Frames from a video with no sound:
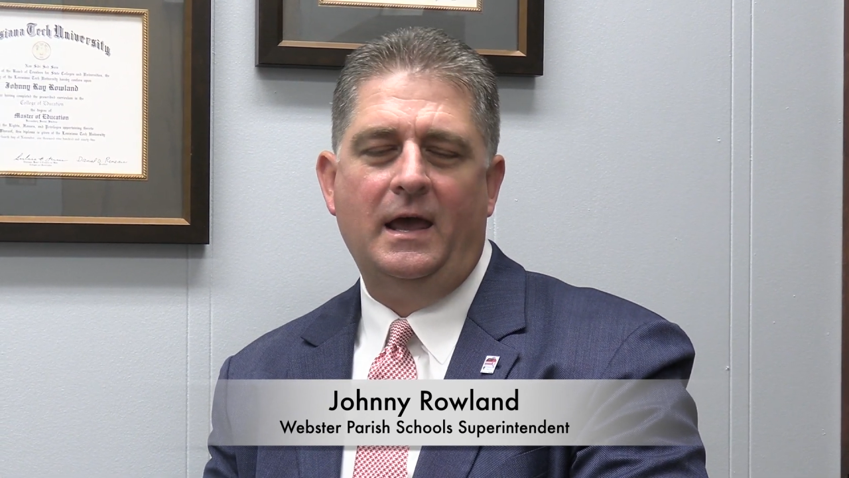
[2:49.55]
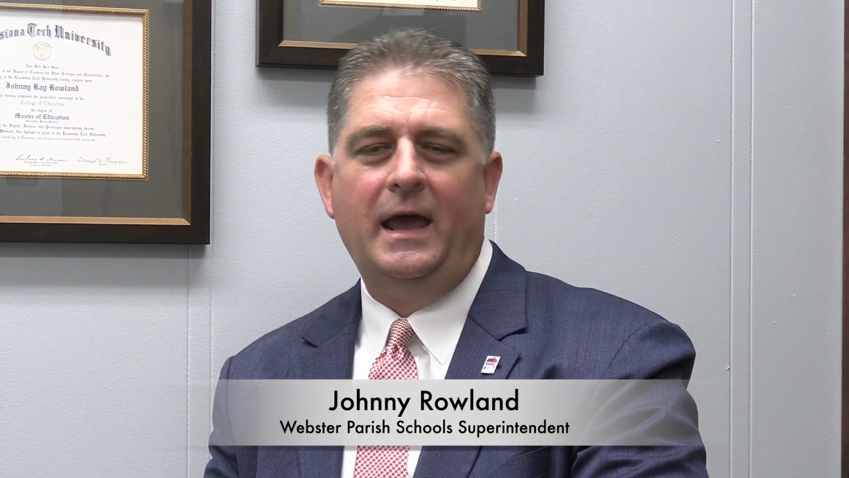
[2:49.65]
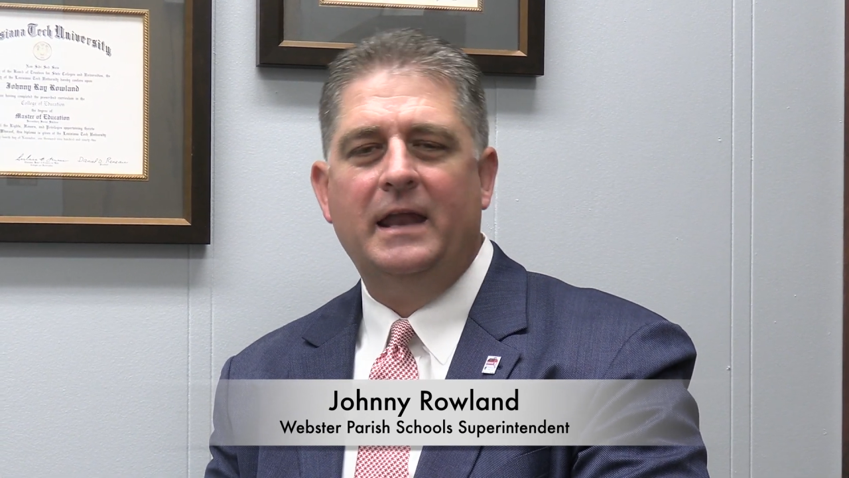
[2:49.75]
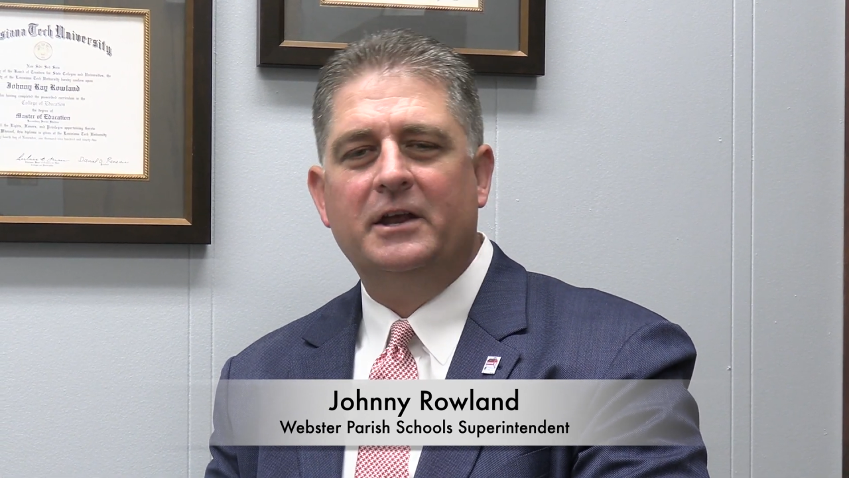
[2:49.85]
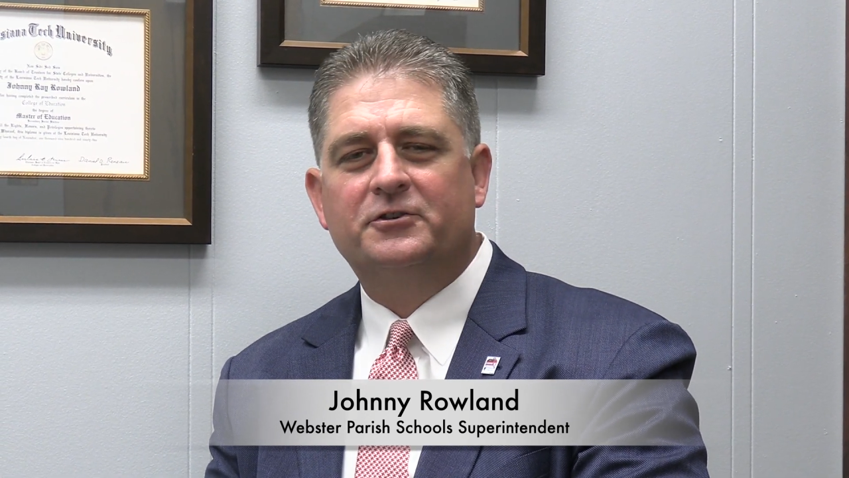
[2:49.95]

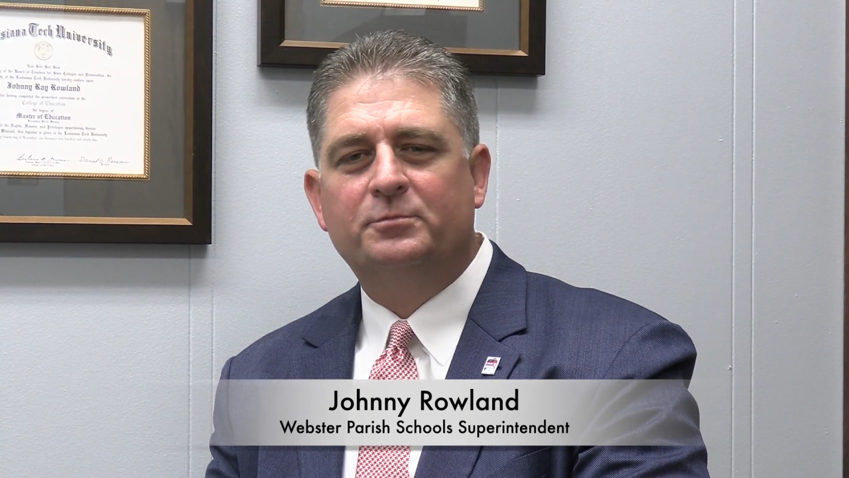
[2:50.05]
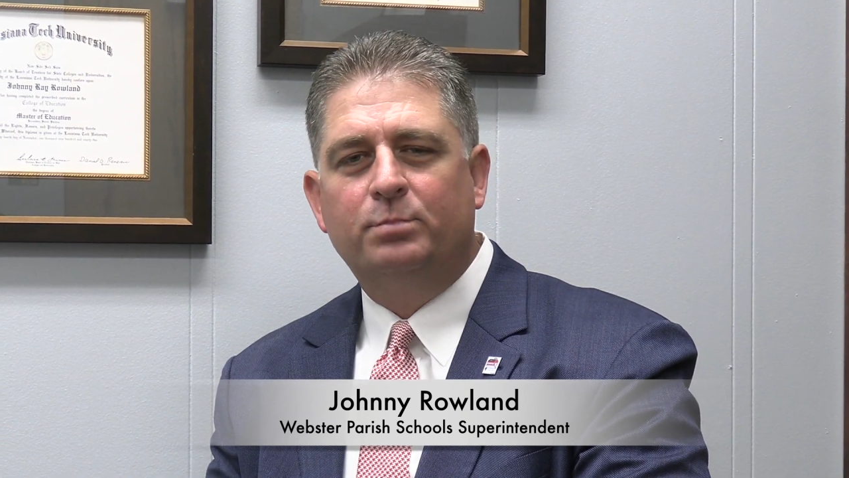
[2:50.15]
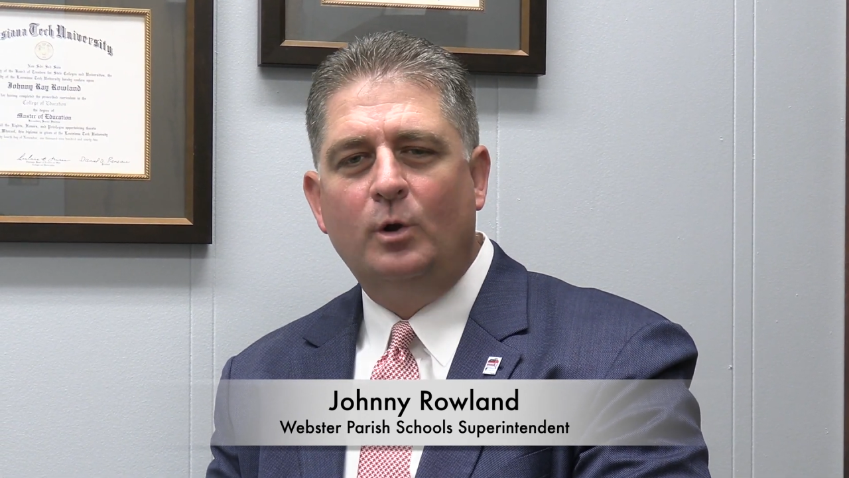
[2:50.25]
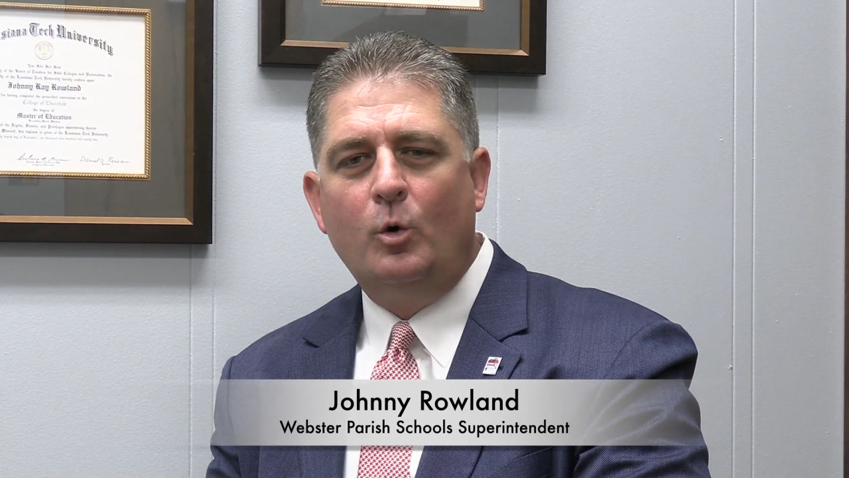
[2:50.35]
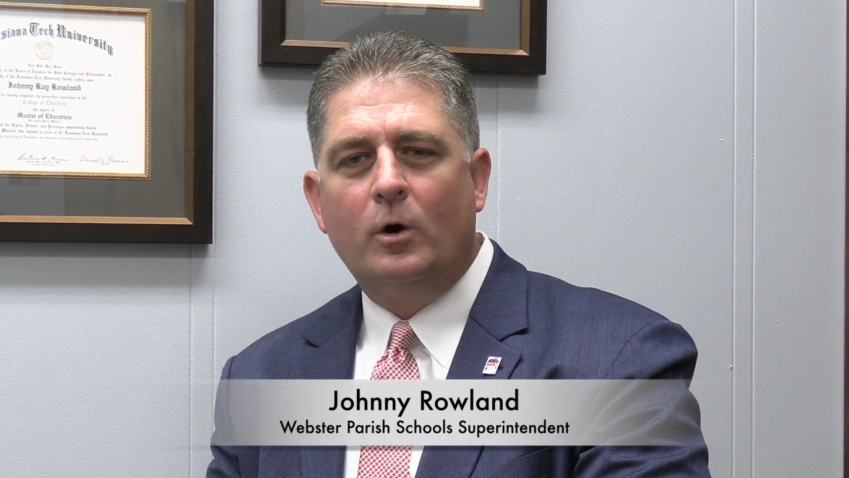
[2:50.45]
and
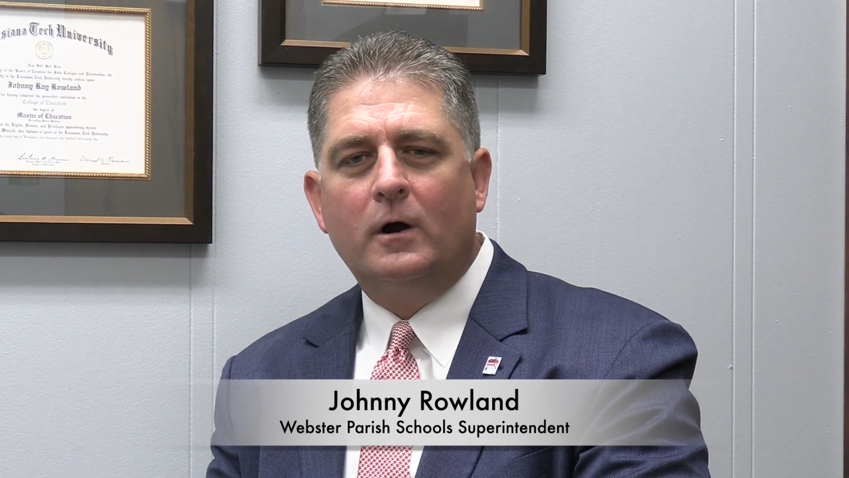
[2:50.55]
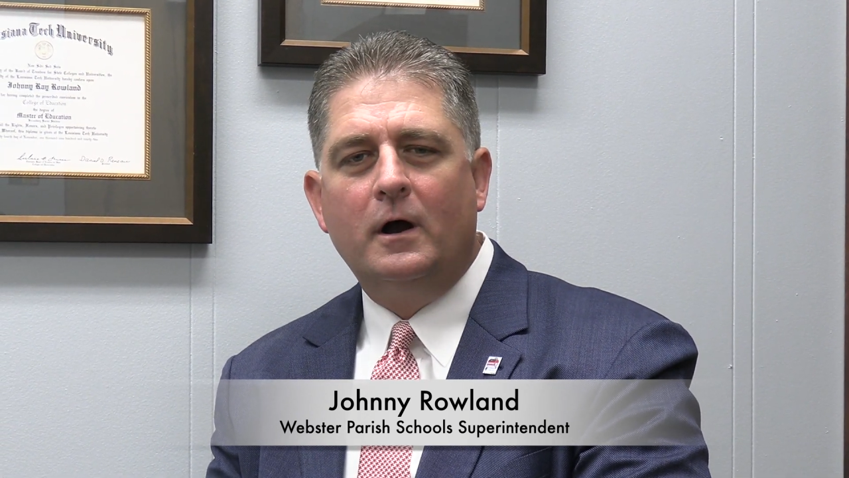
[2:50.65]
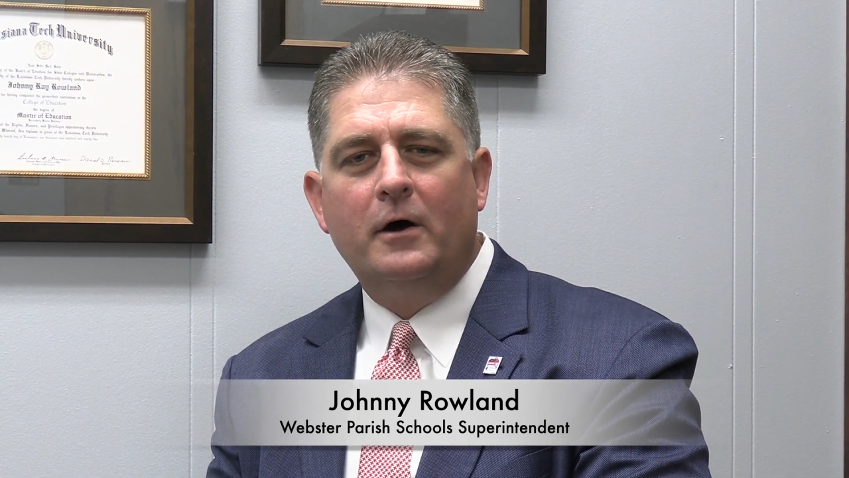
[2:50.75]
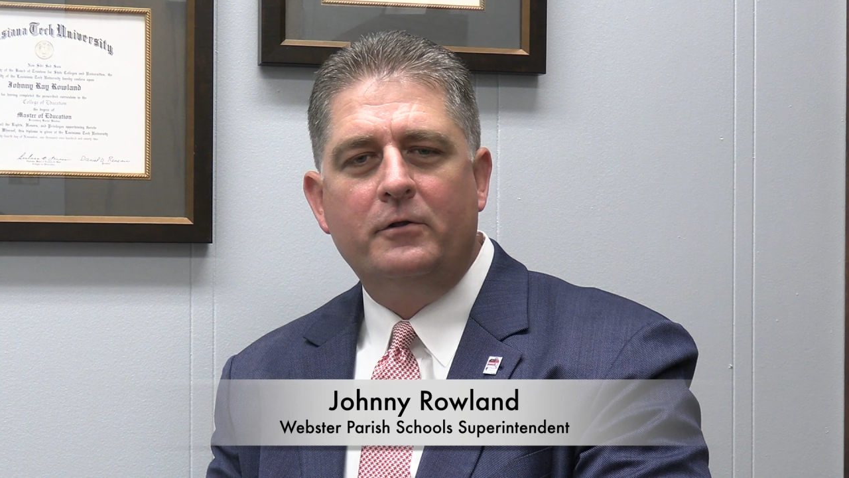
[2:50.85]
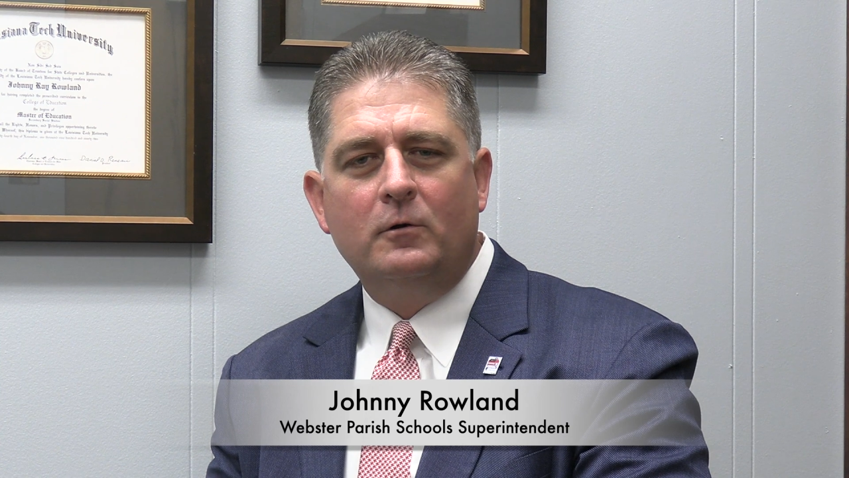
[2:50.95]
explore
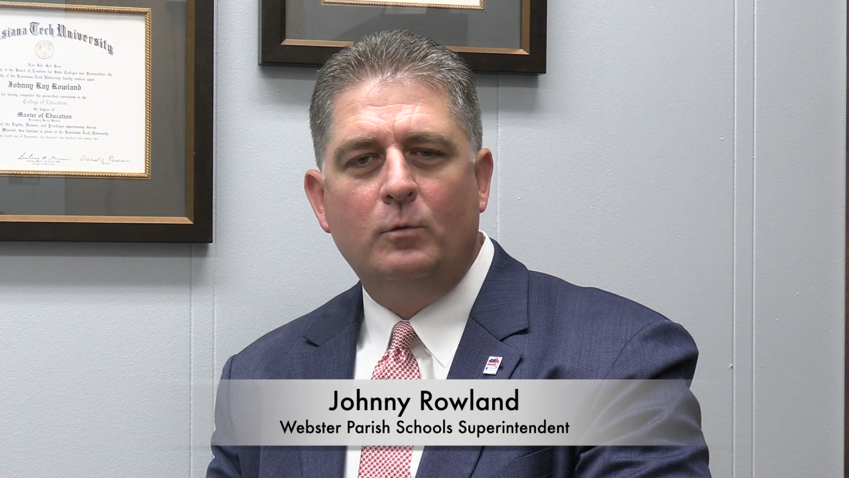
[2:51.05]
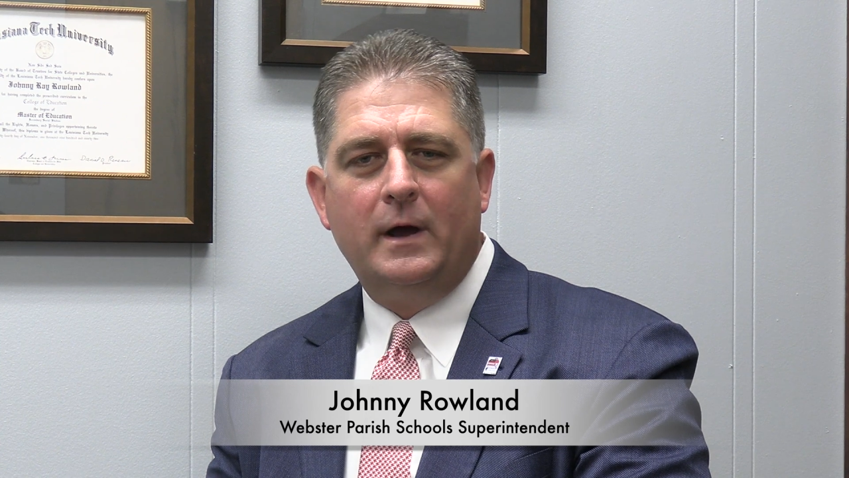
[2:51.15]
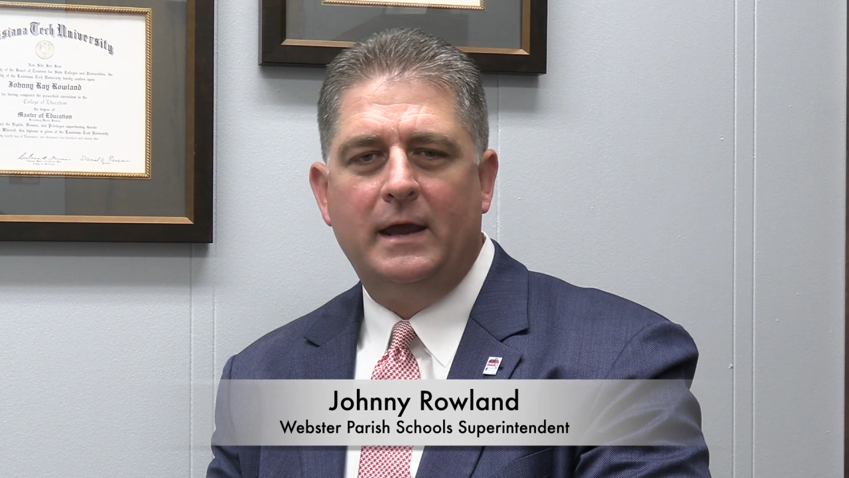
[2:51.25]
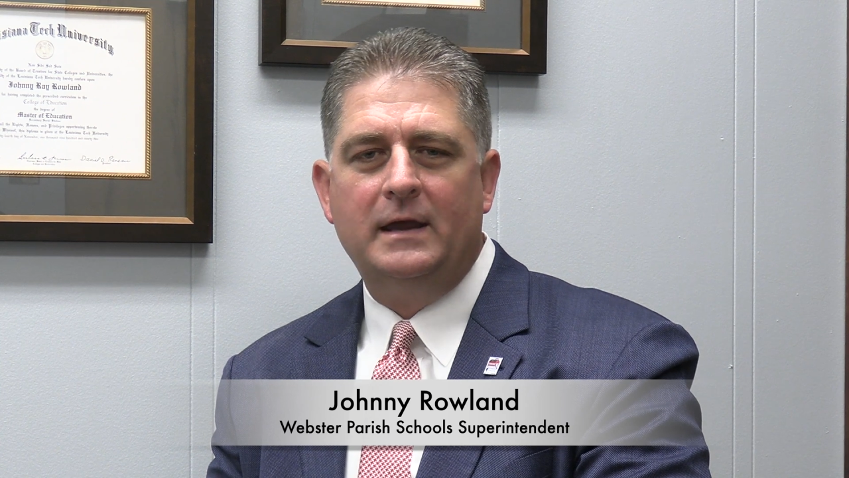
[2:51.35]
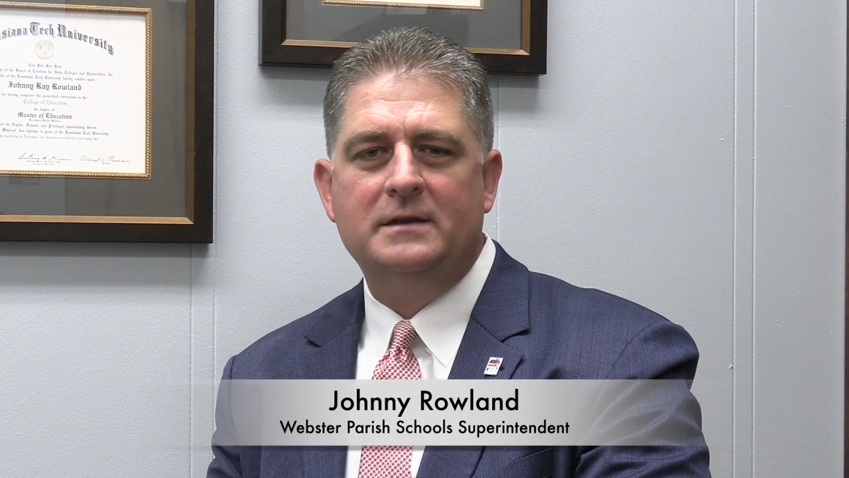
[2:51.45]
other
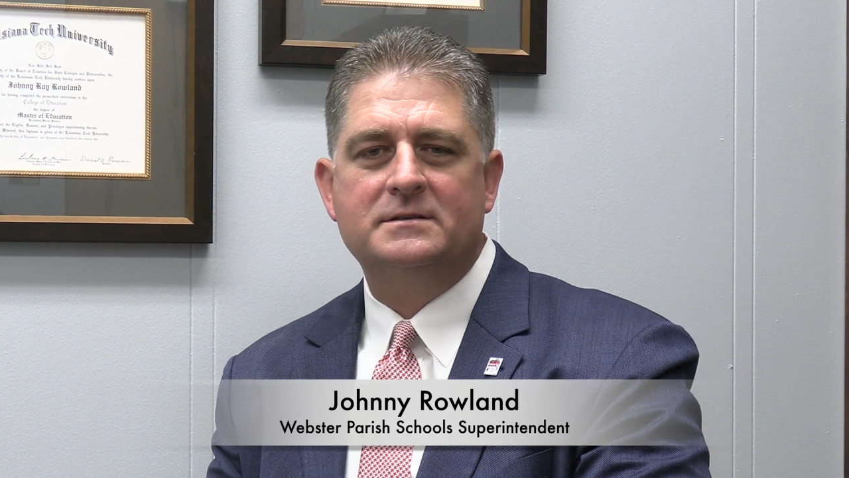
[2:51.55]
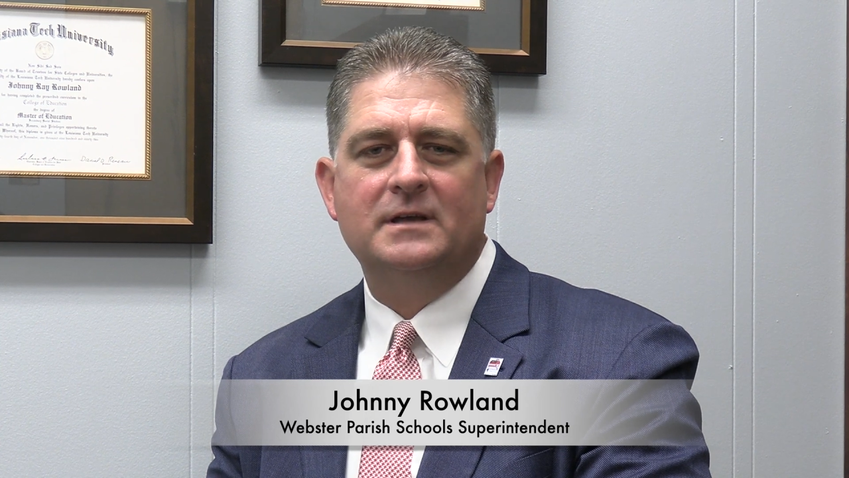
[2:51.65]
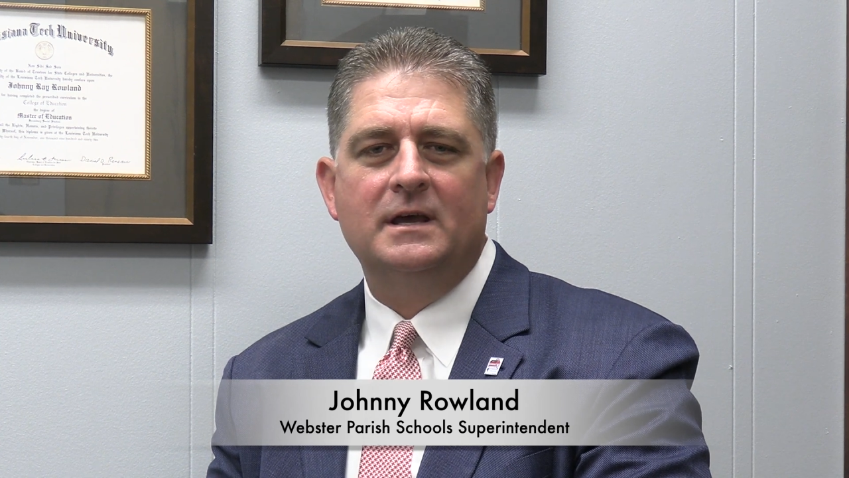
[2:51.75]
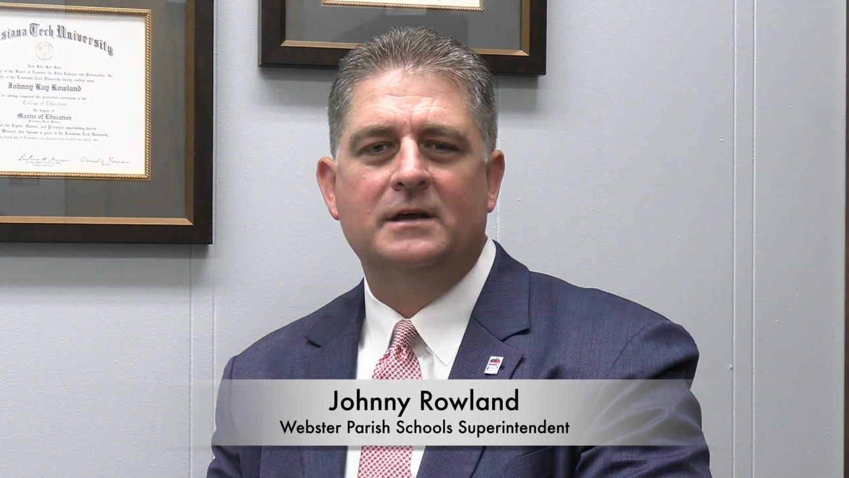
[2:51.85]
ways